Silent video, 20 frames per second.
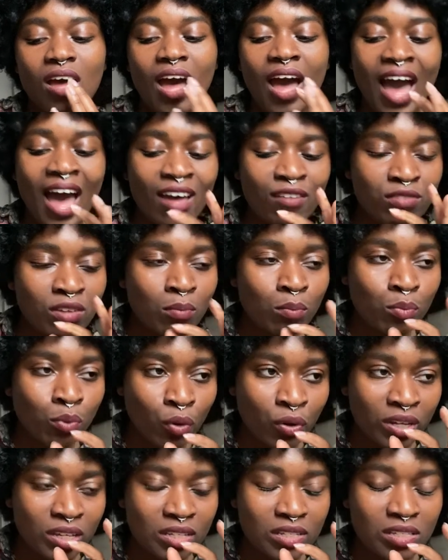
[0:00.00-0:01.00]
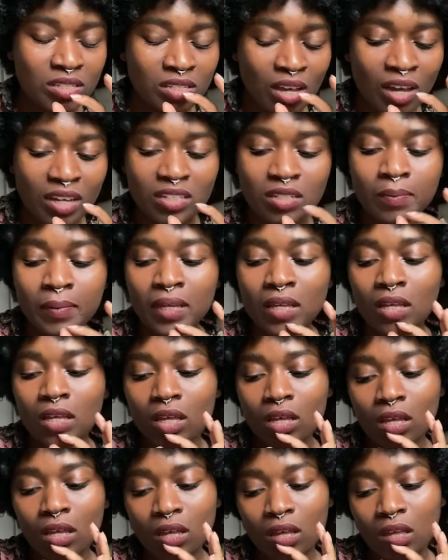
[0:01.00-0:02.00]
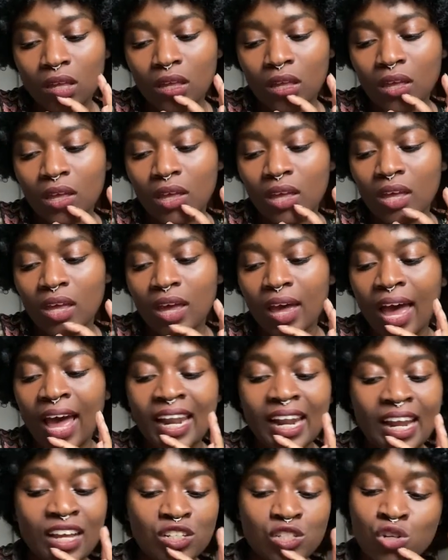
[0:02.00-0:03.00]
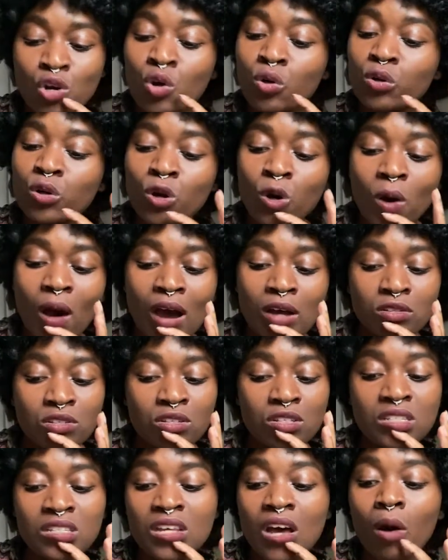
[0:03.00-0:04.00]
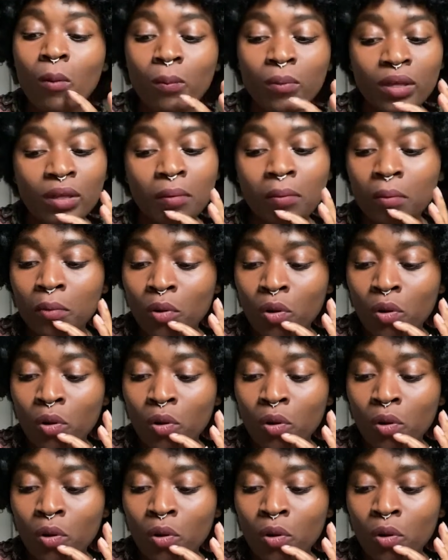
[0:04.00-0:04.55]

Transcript: I have a boy inside me, and I don't know how to tell people.